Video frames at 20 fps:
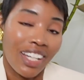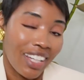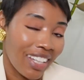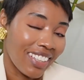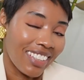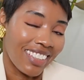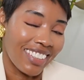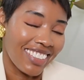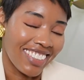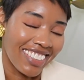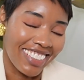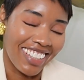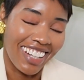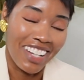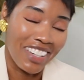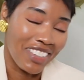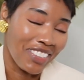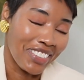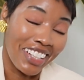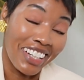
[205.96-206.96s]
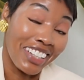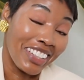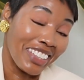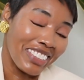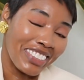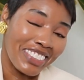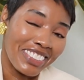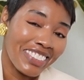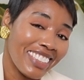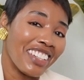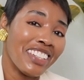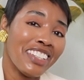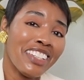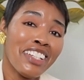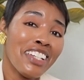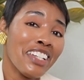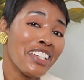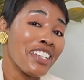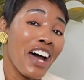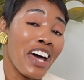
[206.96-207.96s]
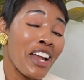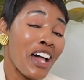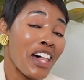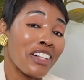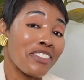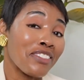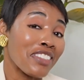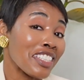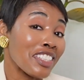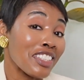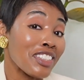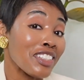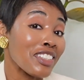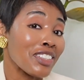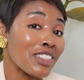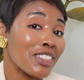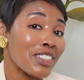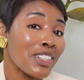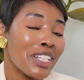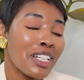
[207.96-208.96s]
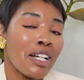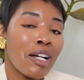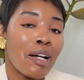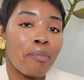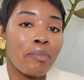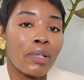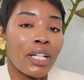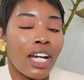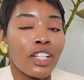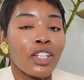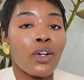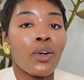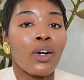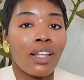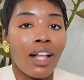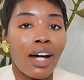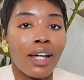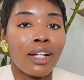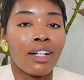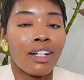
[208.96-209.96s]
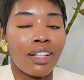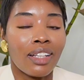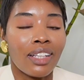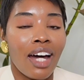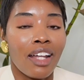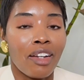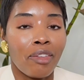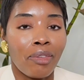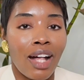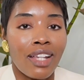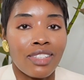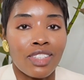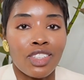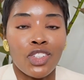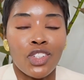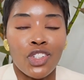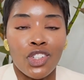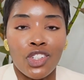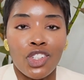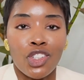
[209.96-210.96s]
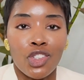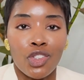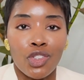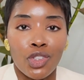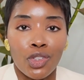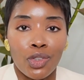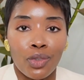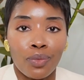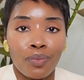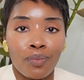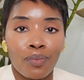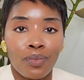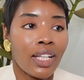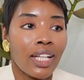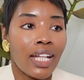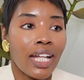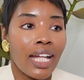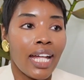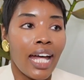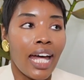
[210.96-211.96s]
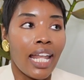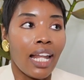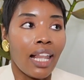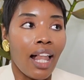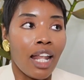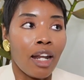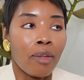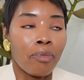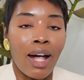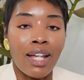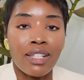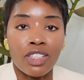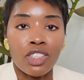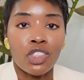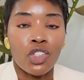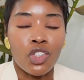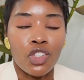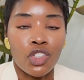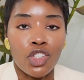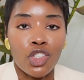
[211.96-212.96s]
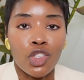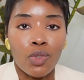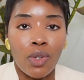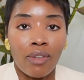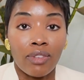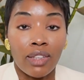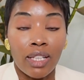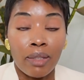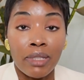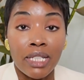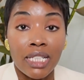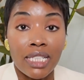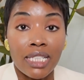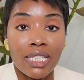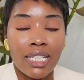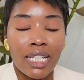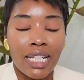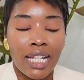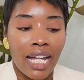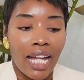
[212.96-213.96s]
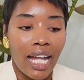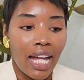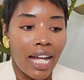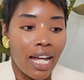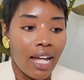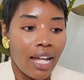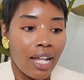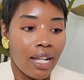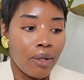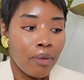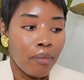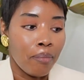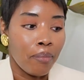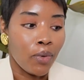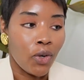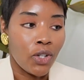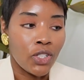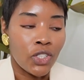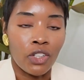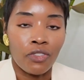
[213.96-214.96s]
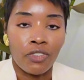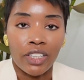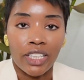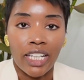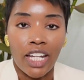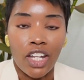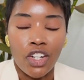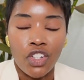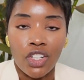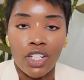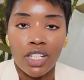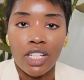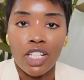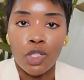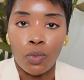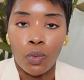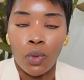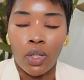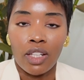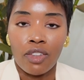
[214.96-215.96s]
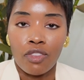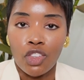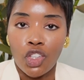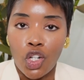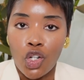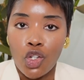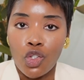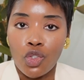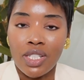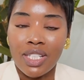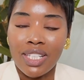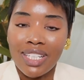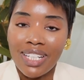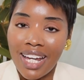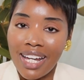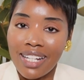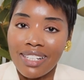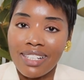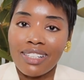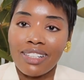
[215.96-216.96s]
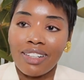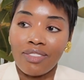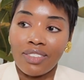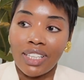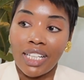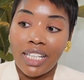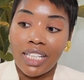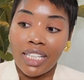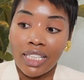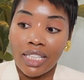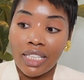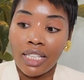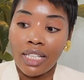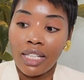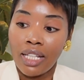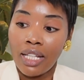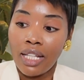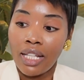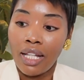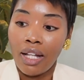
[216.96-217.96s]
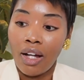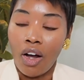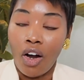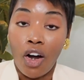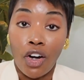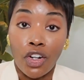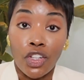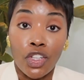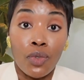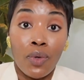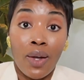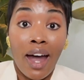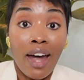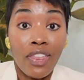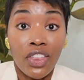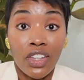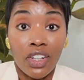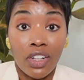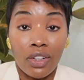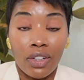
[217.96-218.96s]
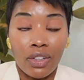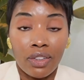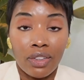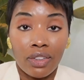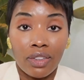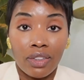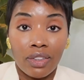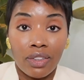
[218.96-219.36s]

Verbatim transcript: I don't know. Not all of us do, but I know a lot, a lot of plastic surgeons who do. And a lot of plastic surgeons who have limits. And board certification is one of those tests of like, are you ethical,